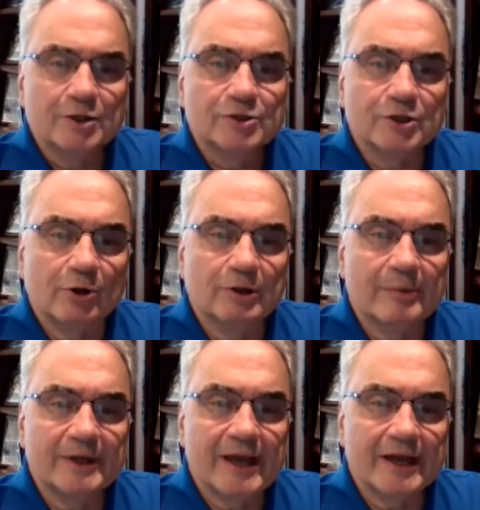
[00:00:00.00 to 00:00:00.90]
So
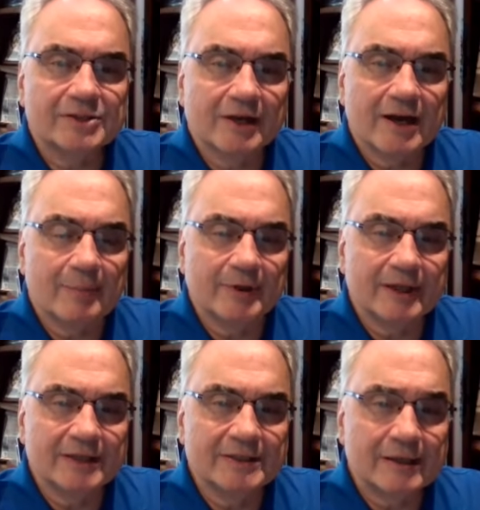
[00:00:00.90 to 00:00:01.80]
let me ask you a couple
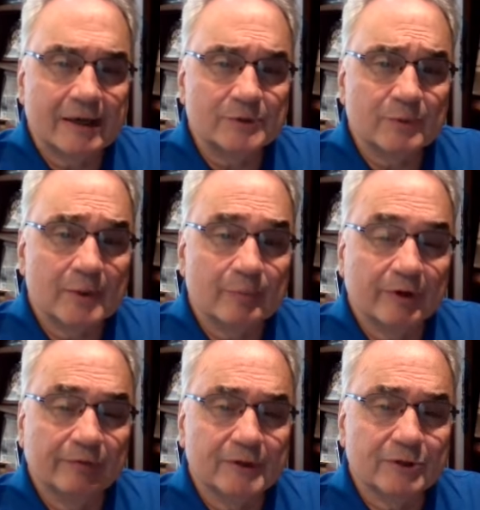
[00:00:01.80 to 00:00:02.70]
things, and I just want to
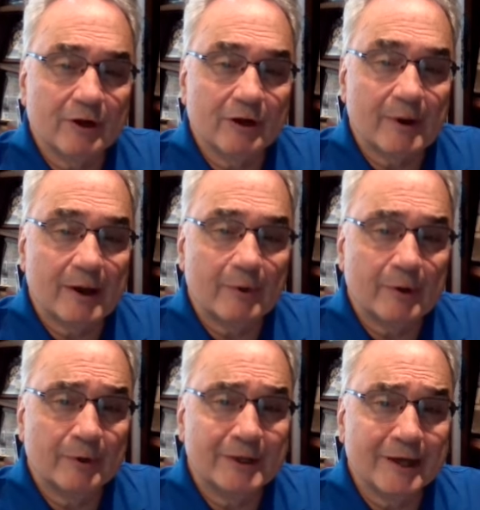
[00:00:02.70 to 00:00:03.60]
briefly talk about
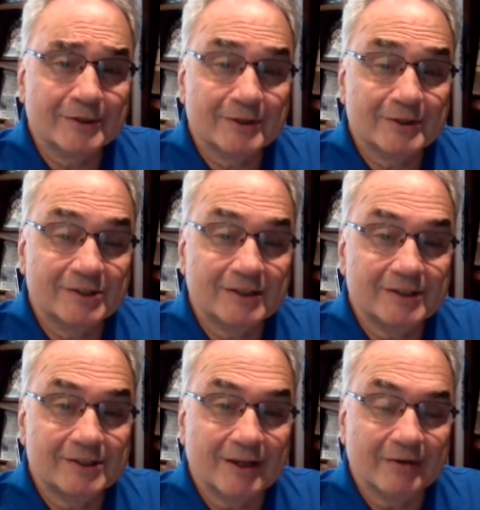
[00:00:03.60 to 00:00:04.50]
when we're next going to see
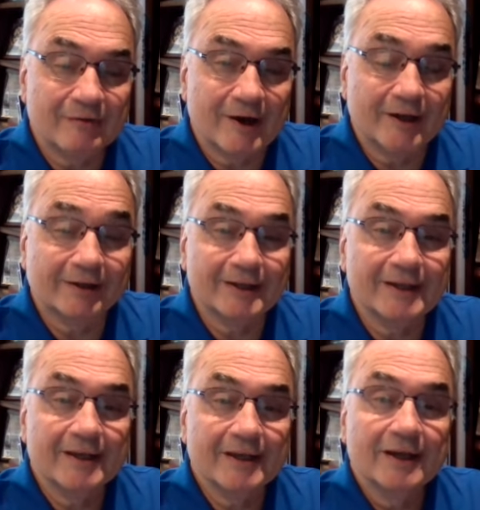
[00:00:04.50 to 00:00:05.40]
each other.
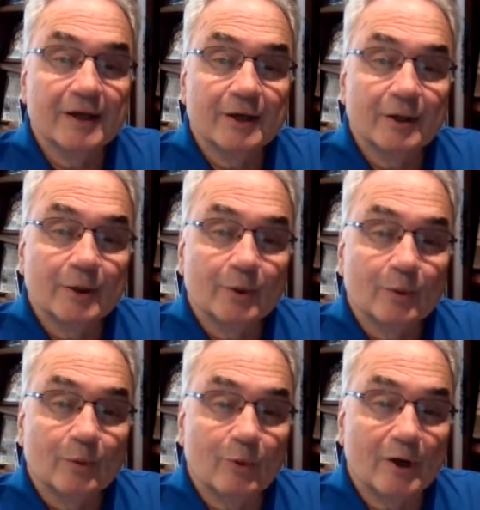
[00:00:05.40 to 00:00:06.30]
Finally,
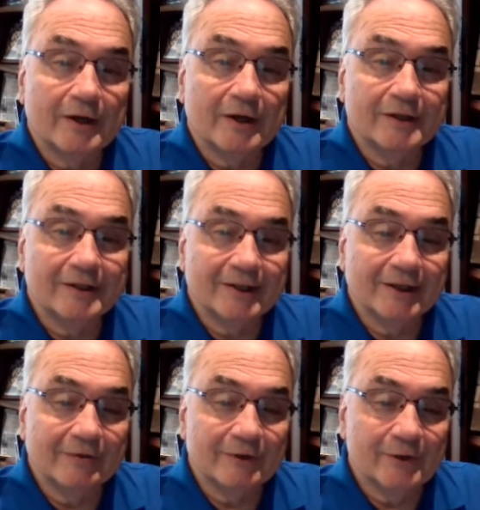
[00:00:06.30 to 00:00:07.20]
what do you
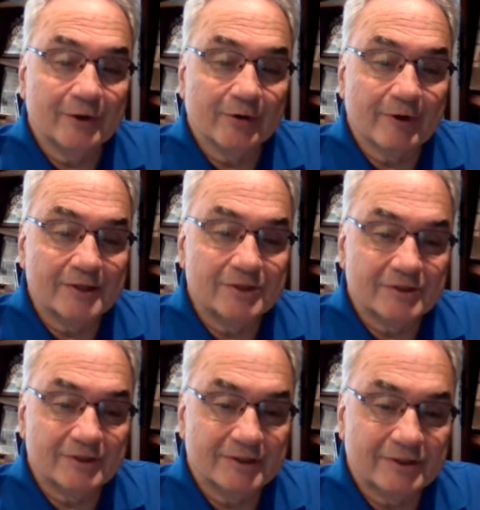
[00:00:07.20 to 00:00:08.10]
think of the New York
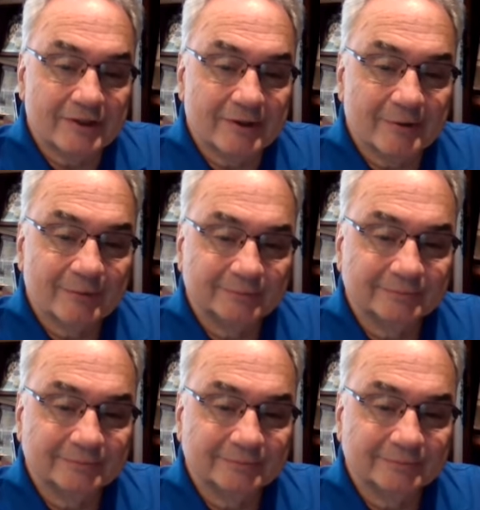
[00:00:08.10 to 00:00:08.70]
Rangers this year?